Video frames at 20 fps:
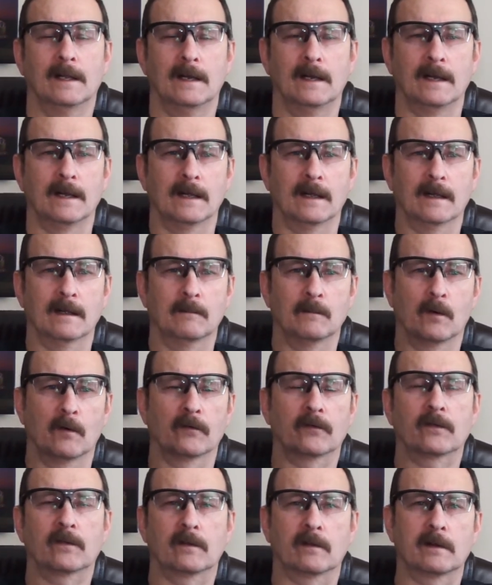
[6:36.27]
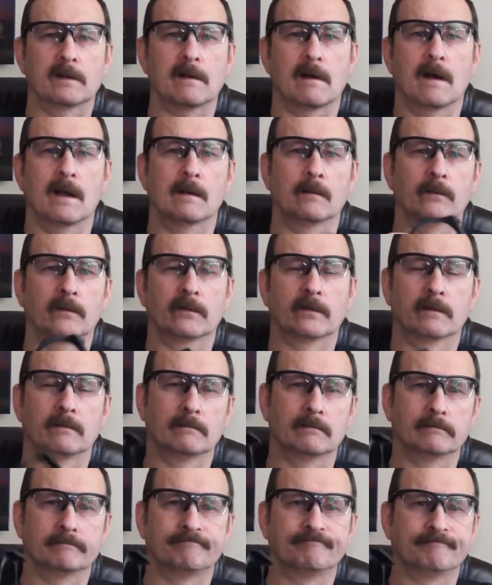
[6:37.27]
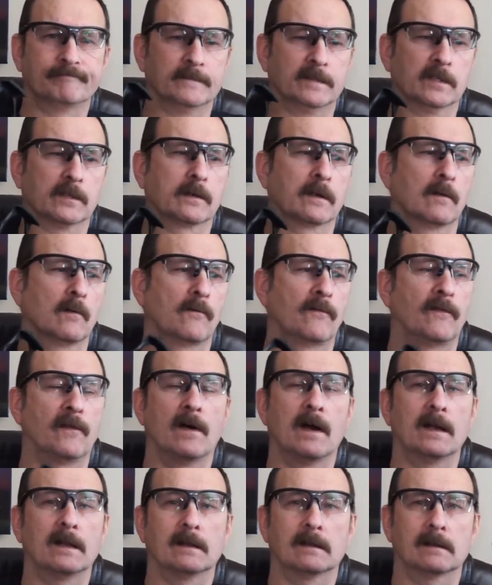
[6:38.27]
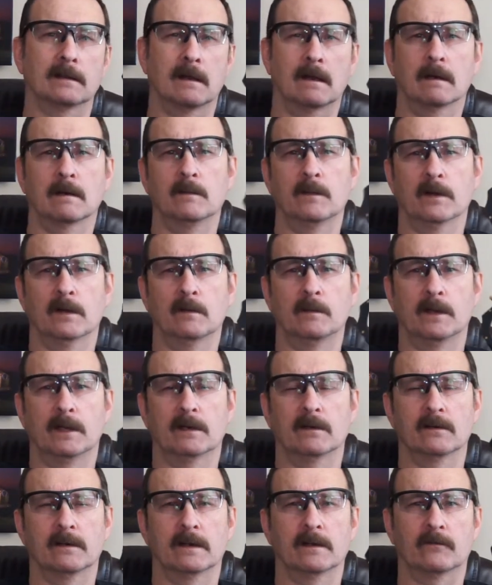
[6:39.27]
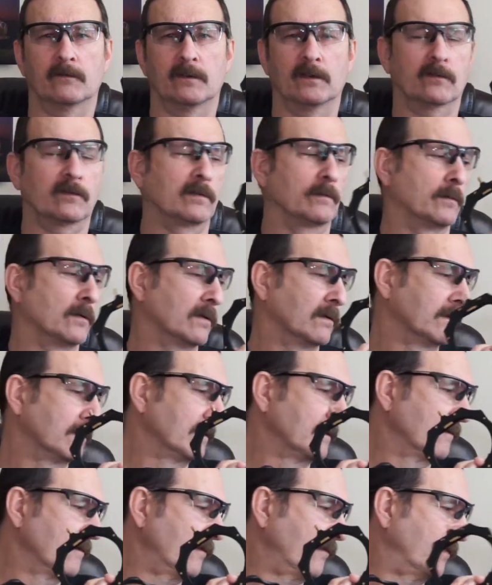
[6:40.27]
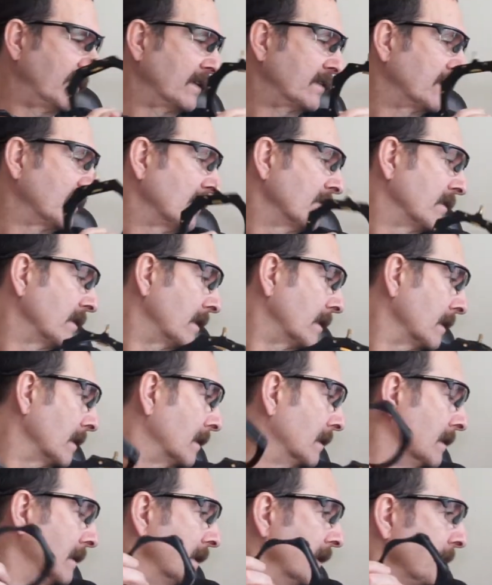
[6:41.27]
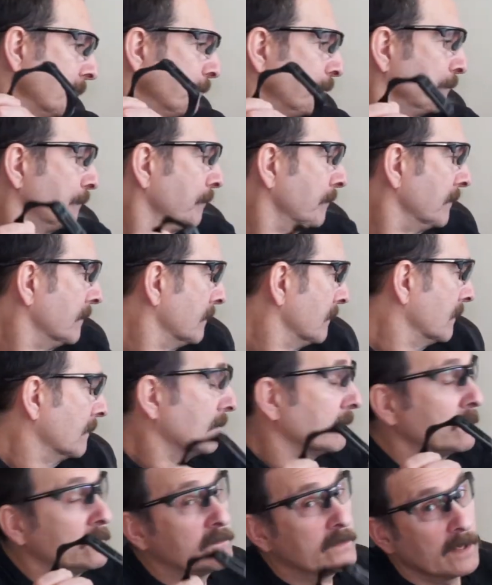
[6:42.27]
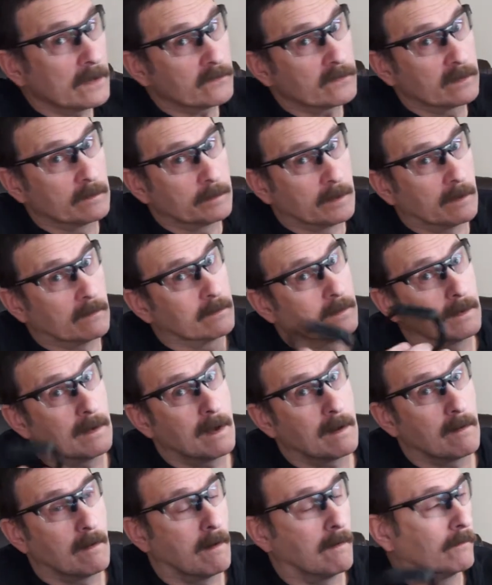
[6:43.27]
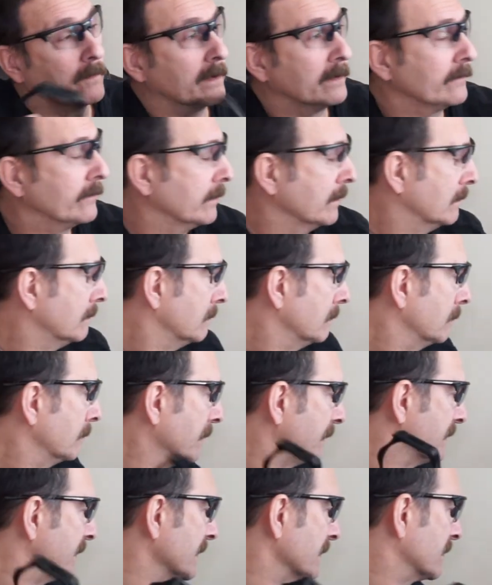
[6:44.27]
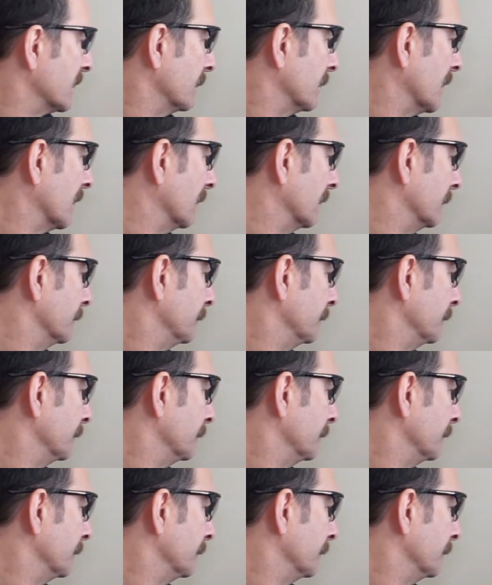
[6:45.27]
And most of the times, you're going to find that the 100 millimeter, it just about fits everything. Just about, not always, but just about.